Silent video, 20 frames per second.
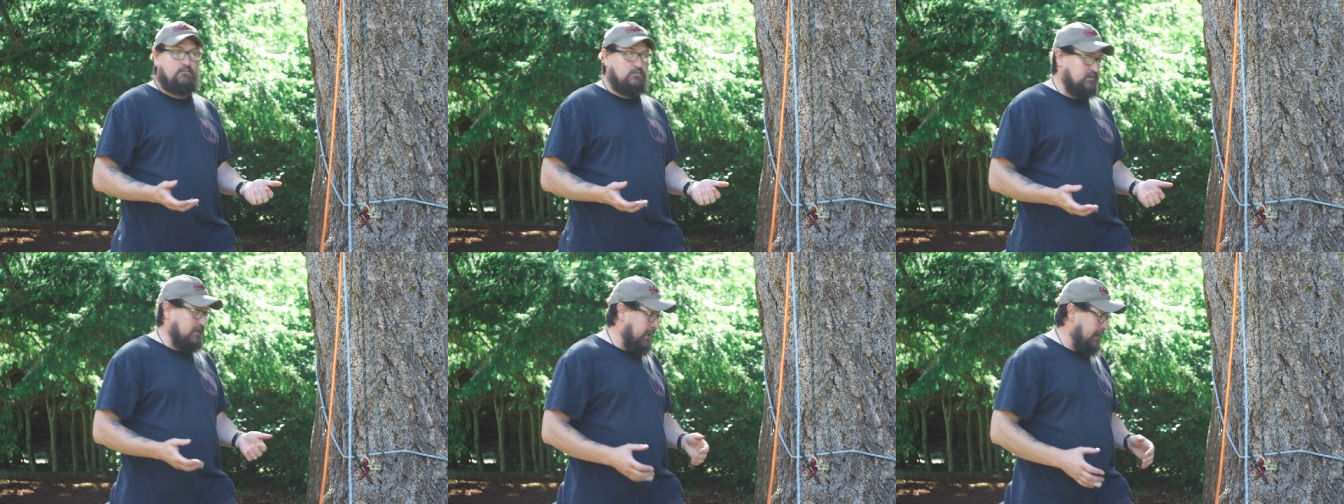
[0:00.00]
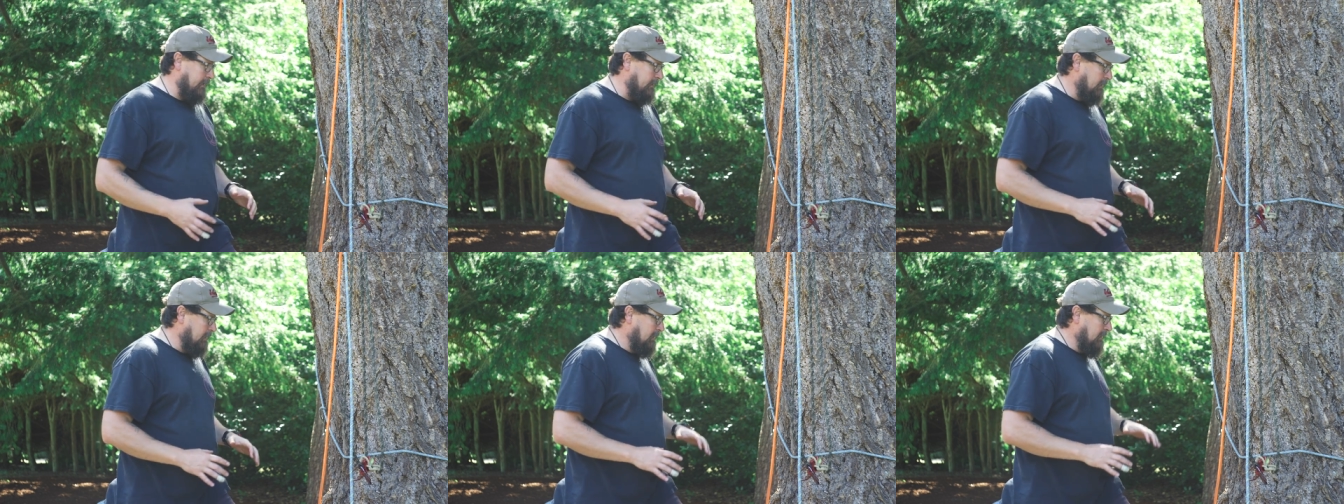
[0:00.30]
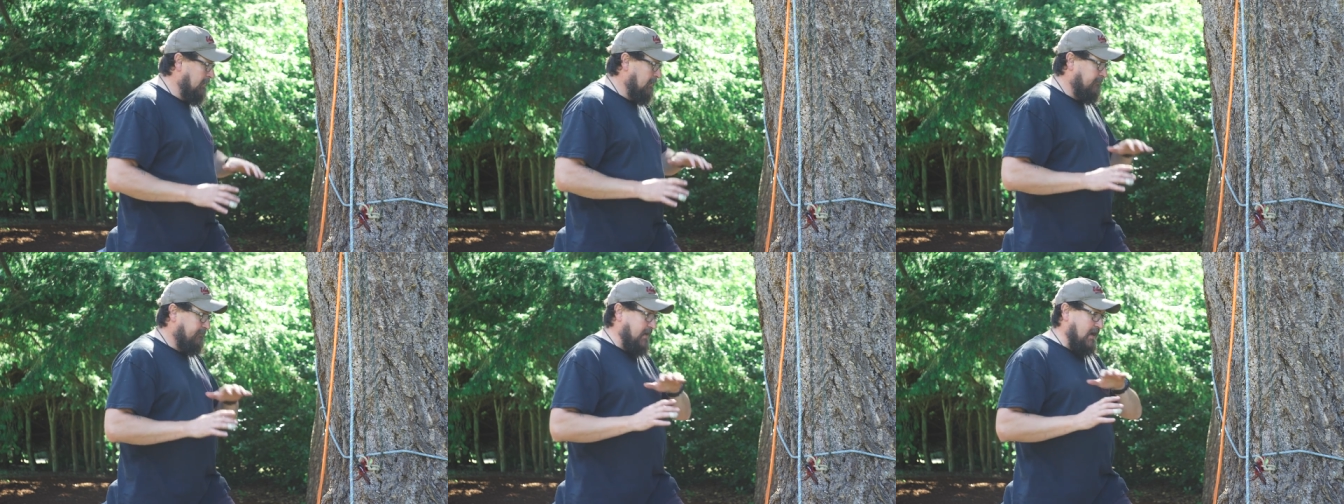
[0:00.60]
Okay,
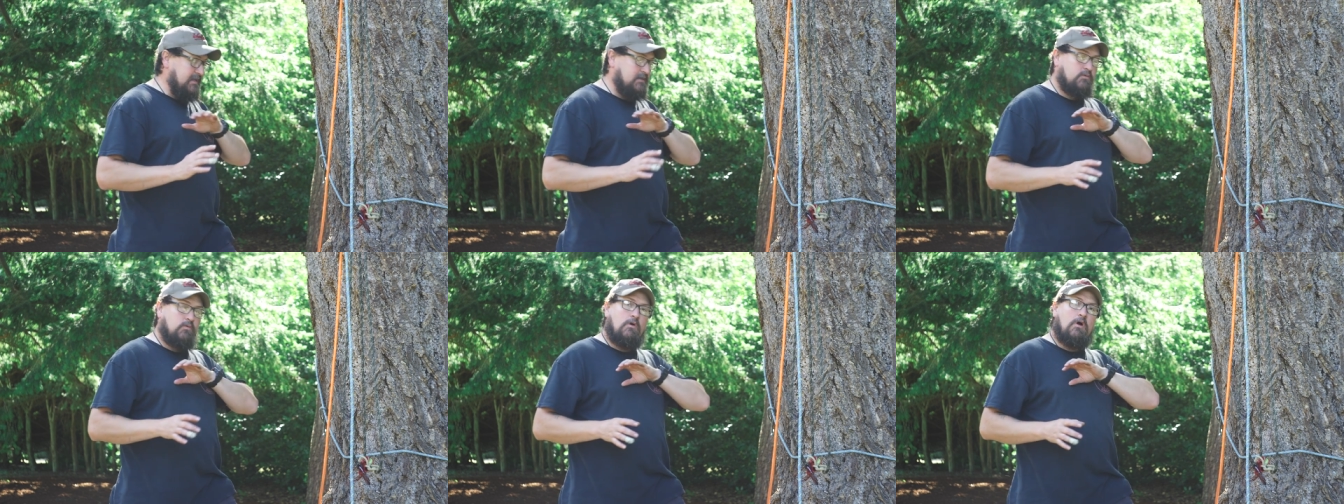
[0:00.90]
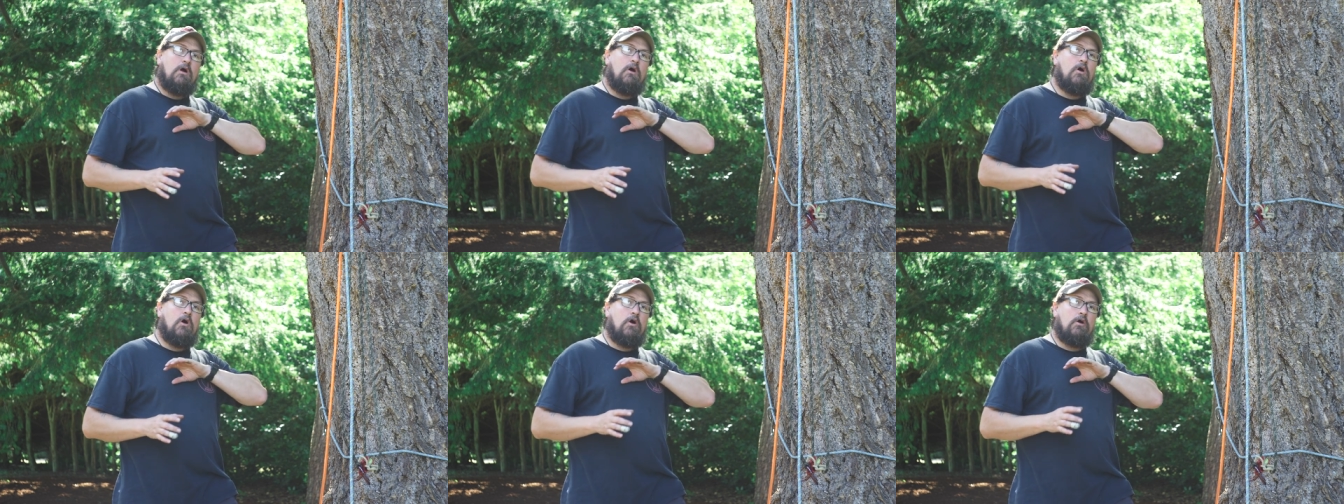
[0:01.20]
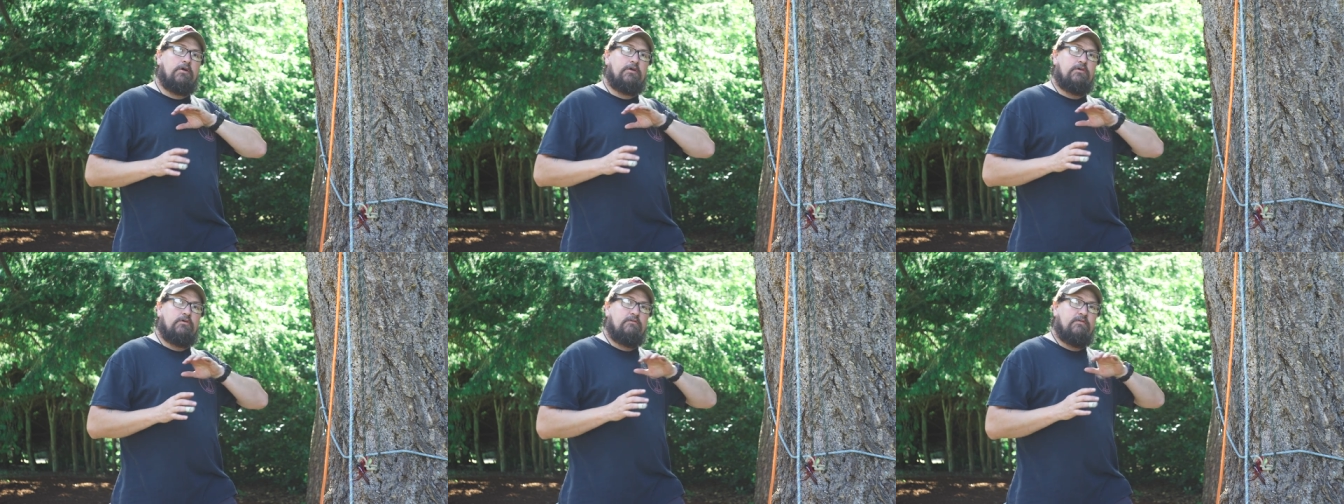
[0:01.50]
that's where I'll
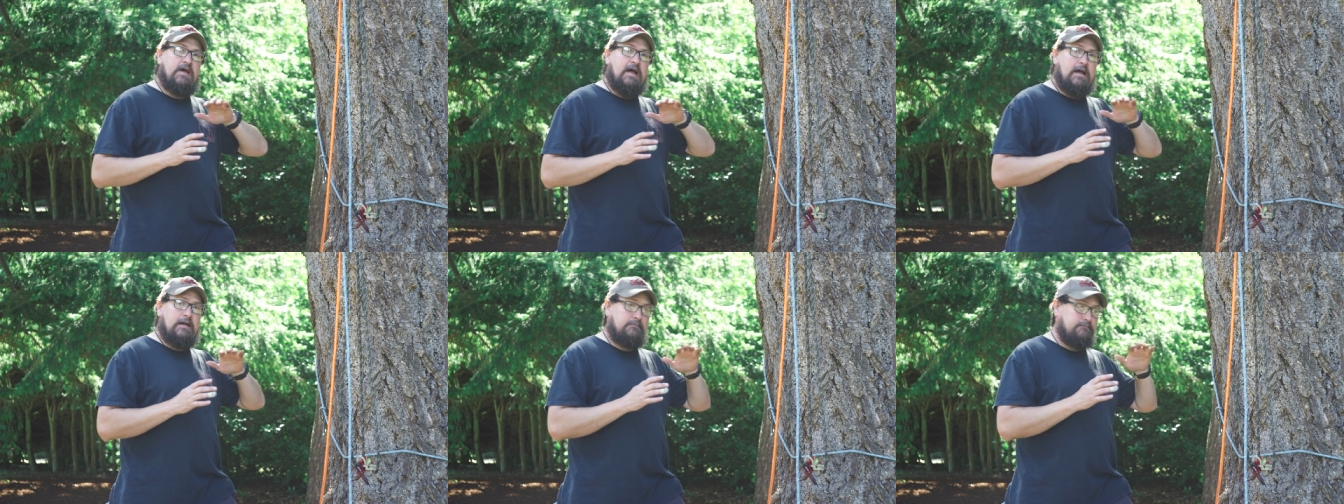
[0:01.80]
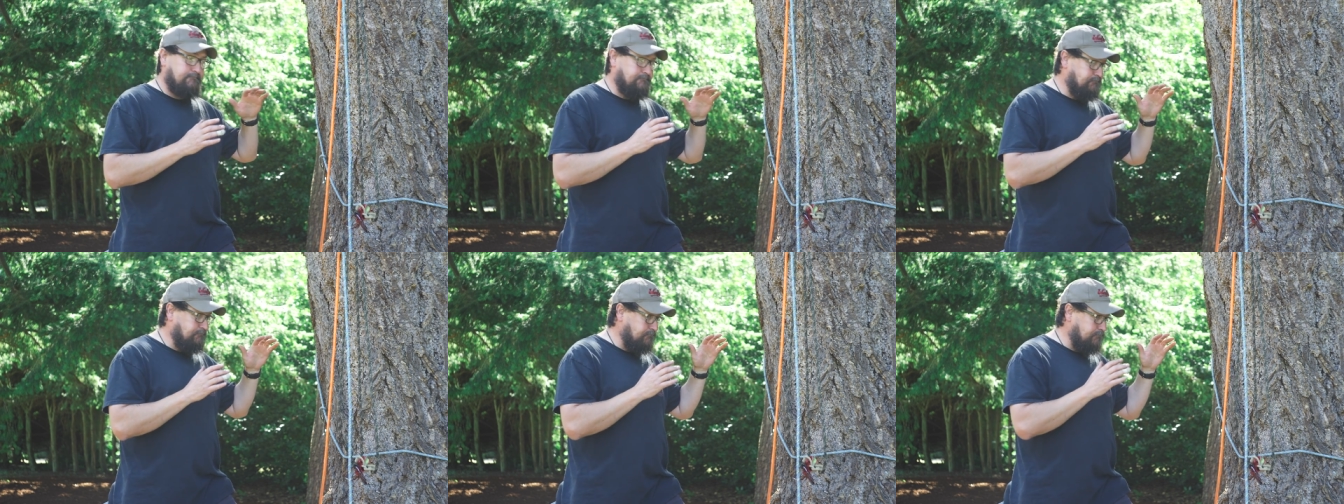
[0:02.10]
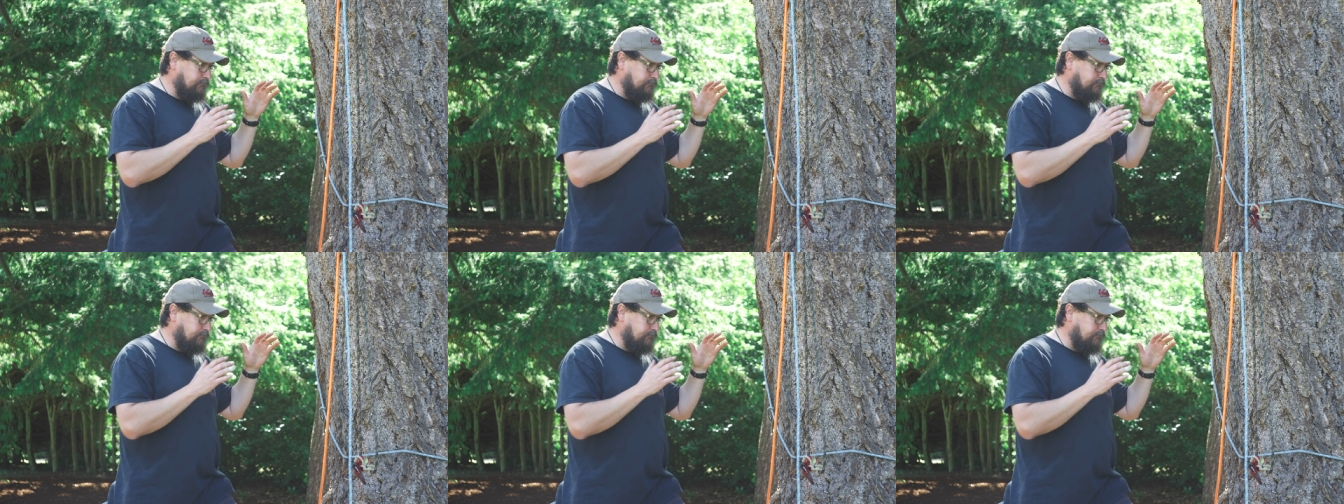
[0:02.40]
argue that